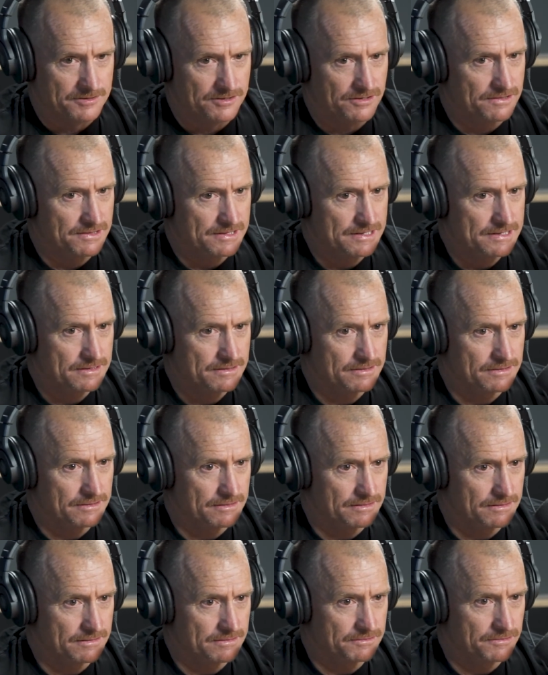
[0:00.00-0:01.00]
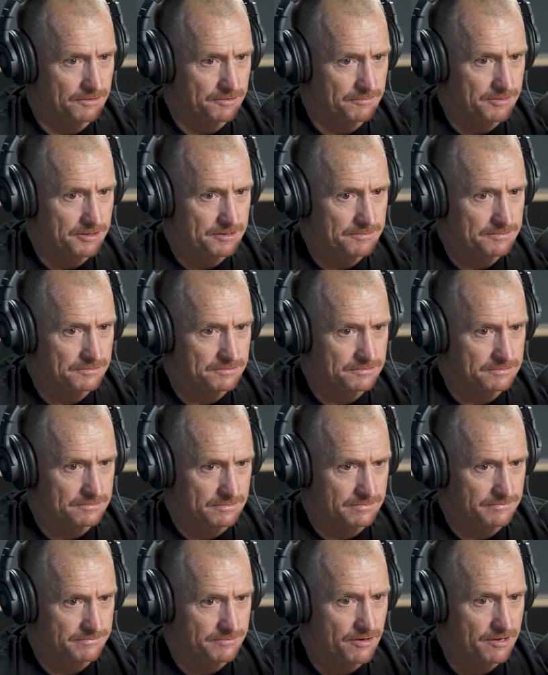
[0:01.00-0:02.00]
Do you think a lot of people
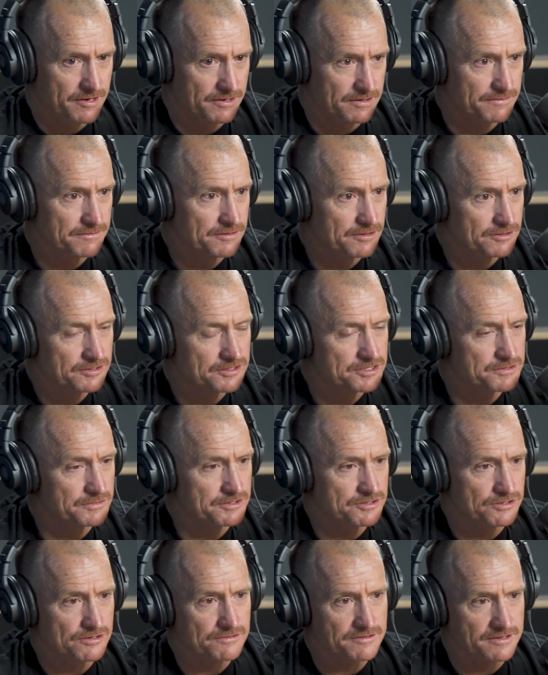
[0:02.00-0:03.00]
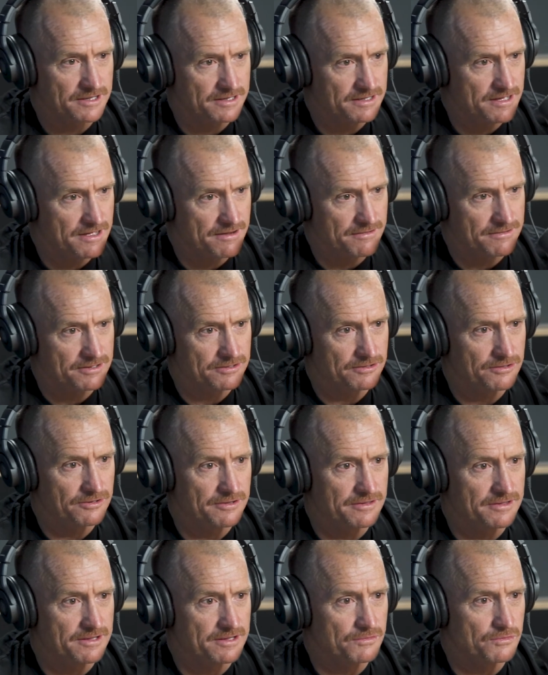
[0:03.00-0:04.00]
find it difficult to switch off, and they carry a lot
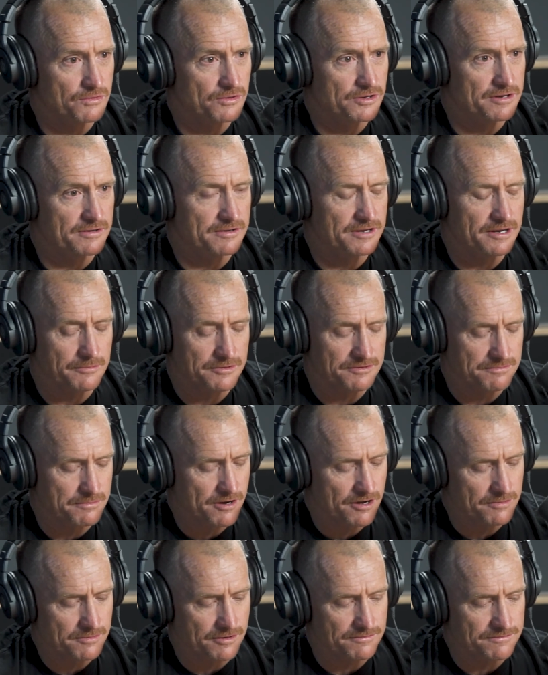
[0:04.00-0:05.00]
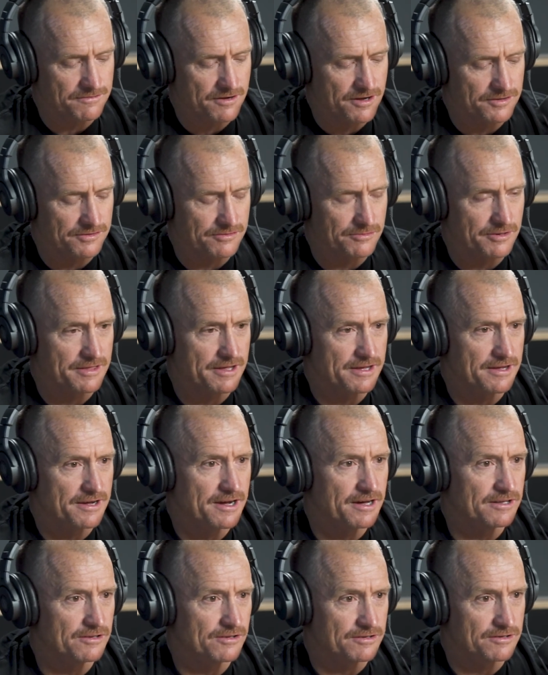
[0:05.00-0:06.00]
of their work, with mobile phones the way they
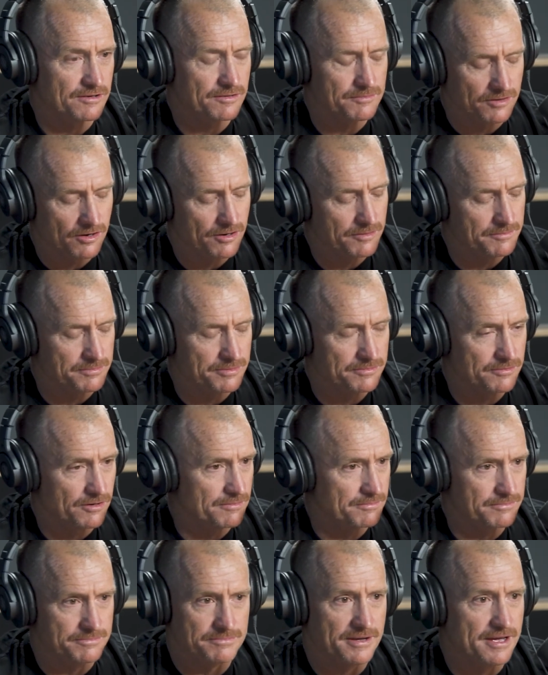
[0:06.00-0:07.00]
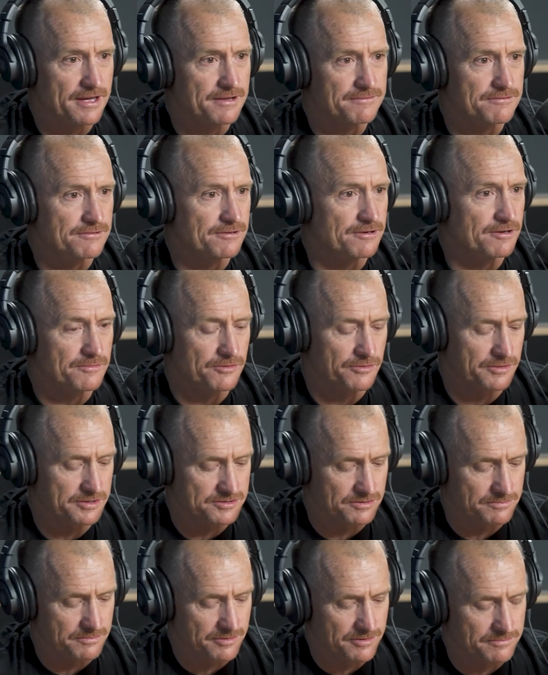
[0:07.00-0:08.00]
are? Like I'm bad for it. I'm
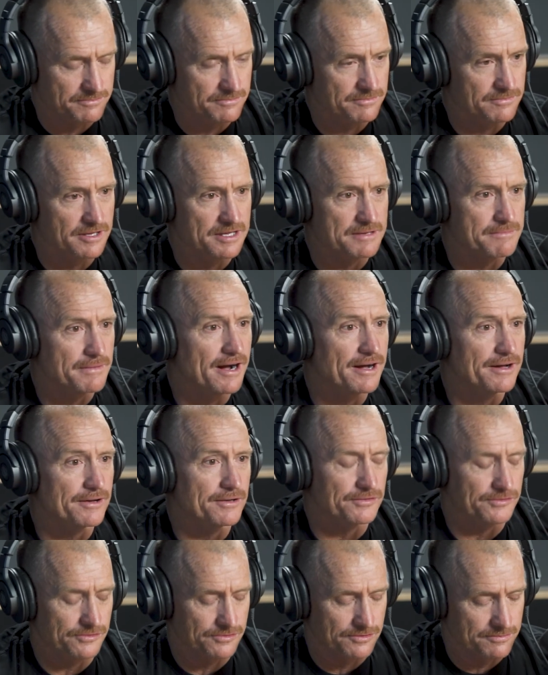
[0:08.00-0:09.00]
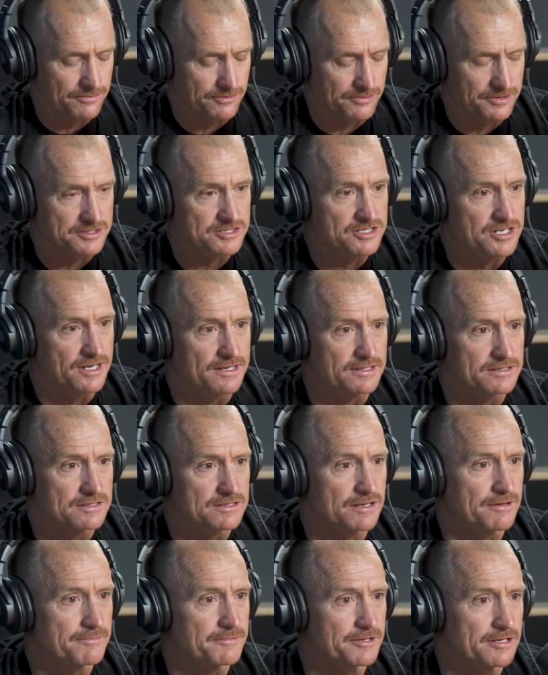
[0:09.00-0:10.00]
always on my emails, or I'm always checking
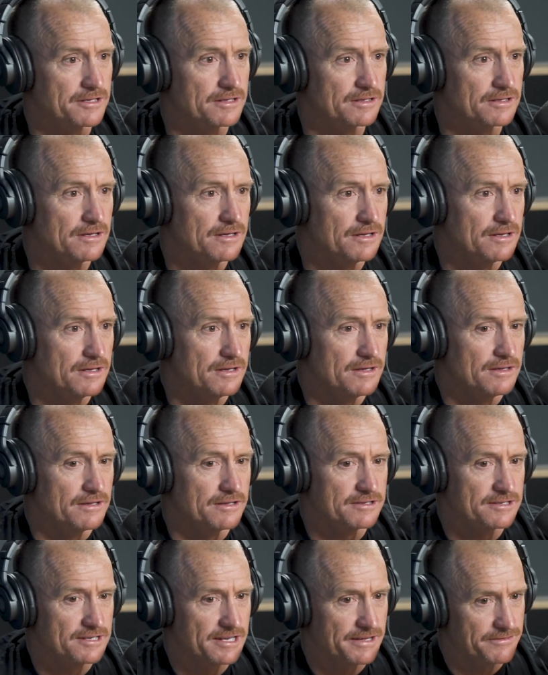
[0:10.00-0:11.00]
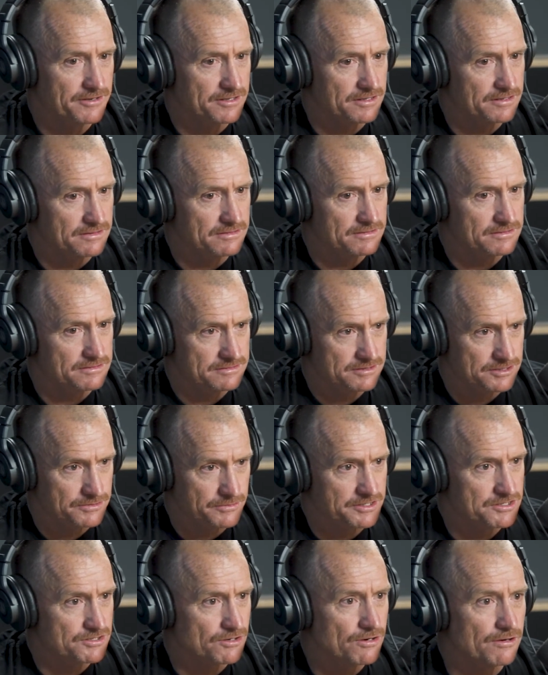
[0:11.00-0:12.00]
something. You never
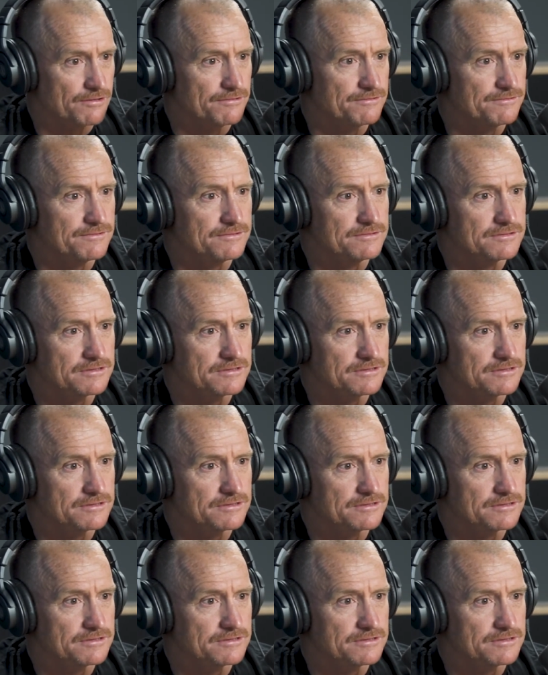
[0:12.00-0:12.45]
switch off.